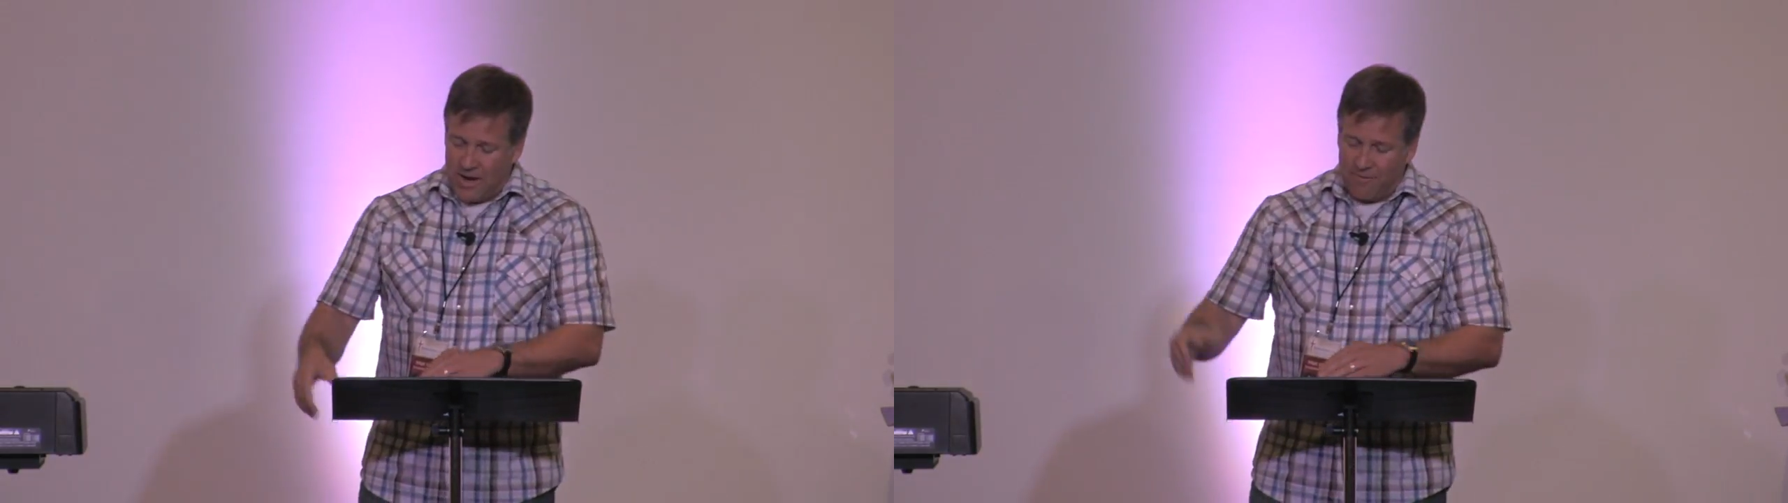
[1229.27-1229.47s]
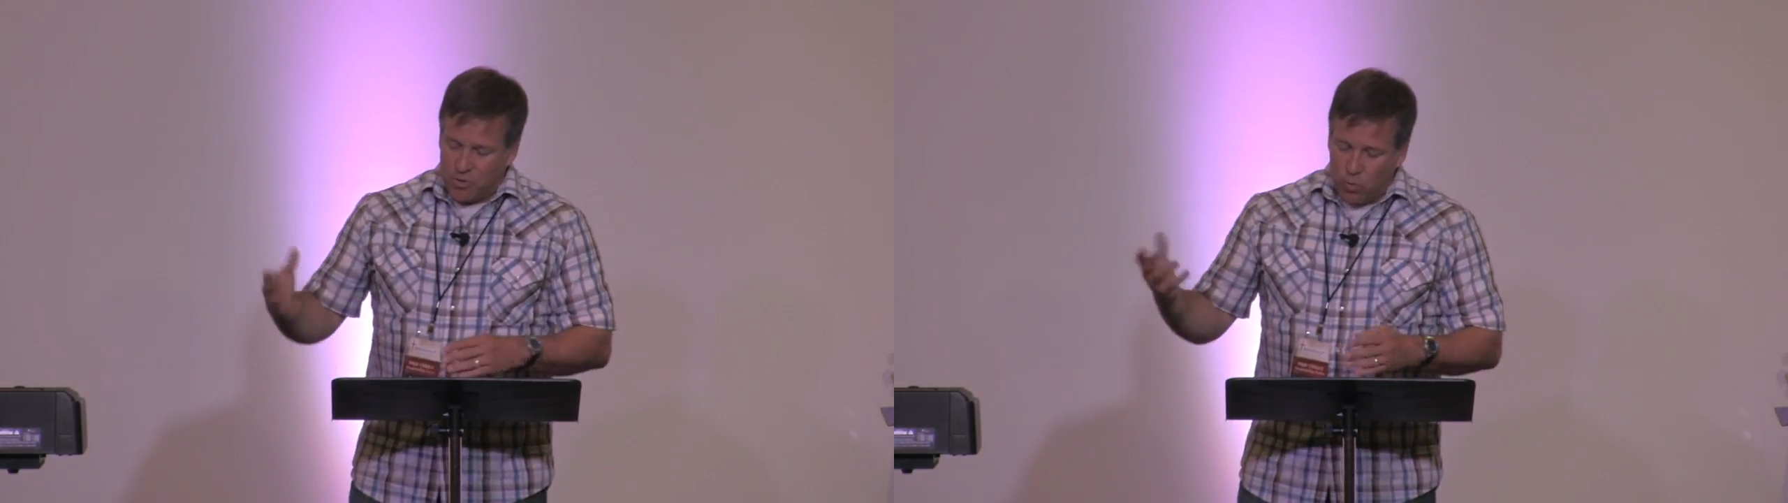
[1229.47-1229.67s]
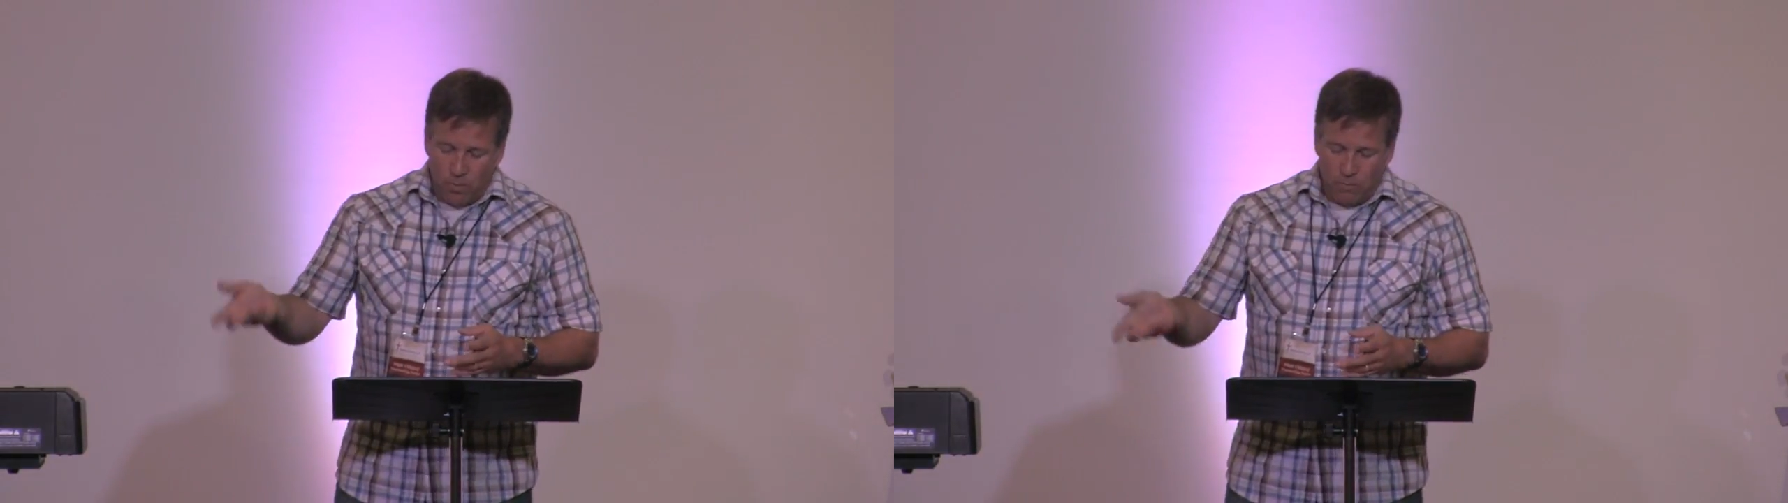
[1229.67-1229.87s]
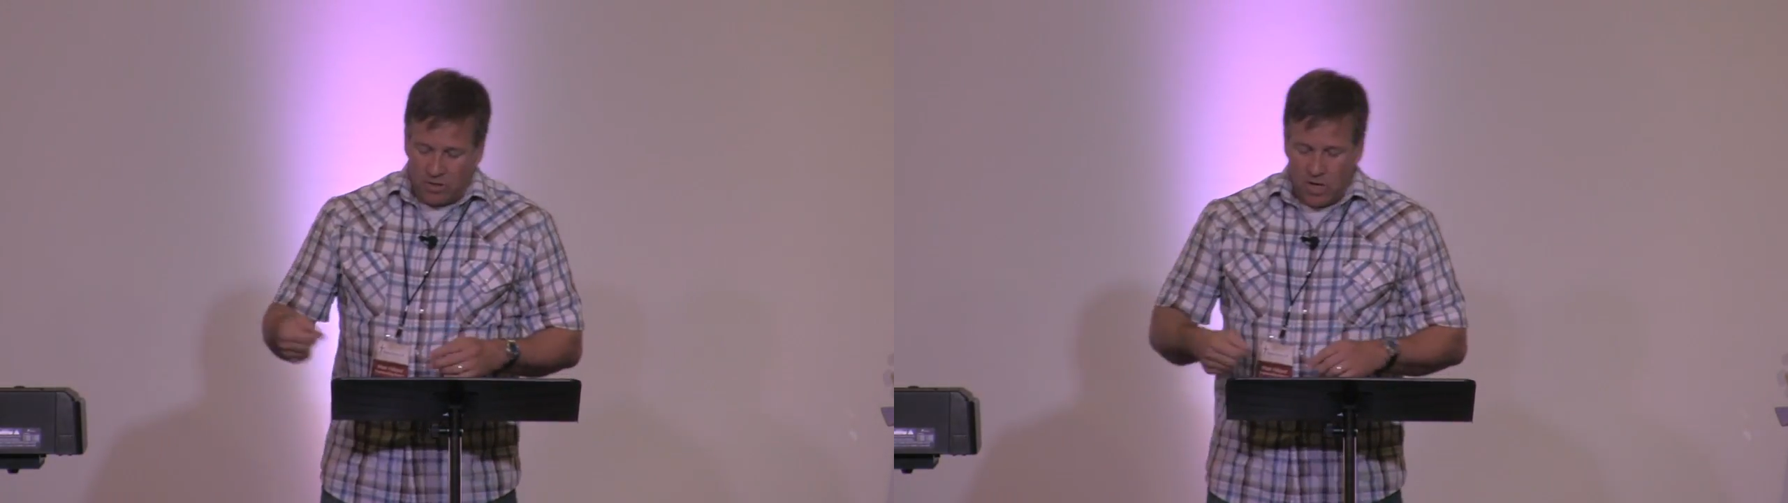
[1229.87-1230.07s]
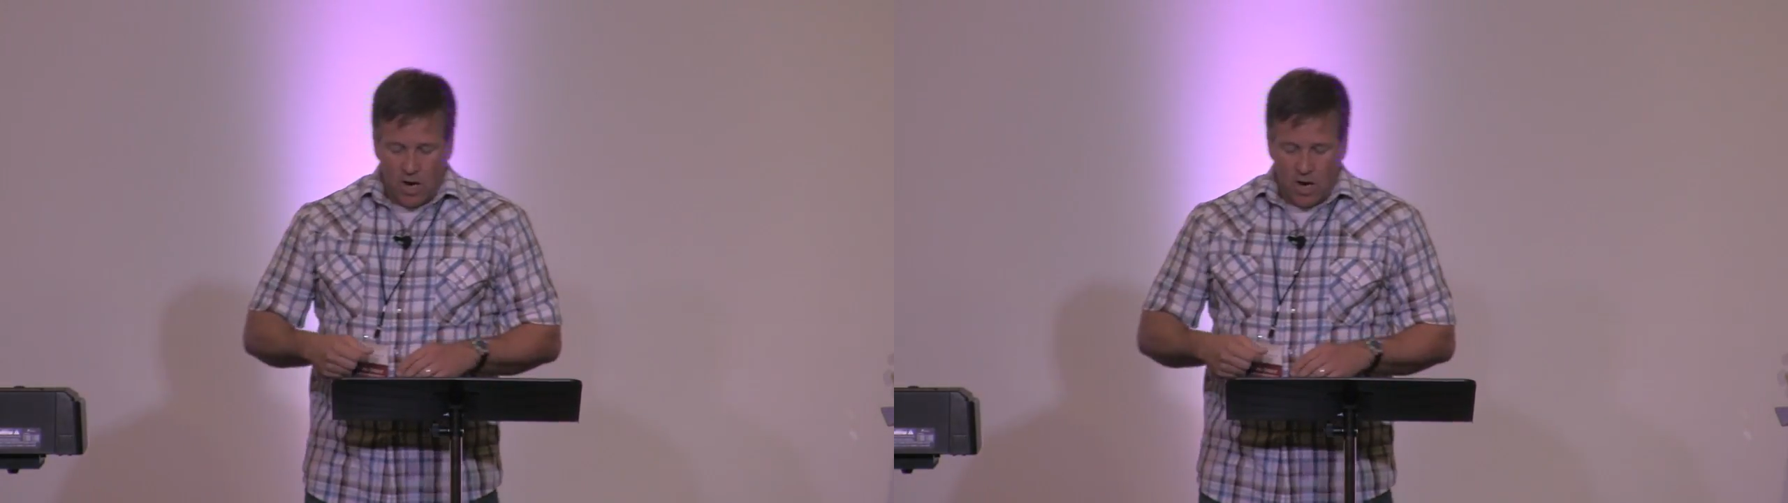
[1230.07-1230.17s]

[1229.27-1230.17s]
you have this woman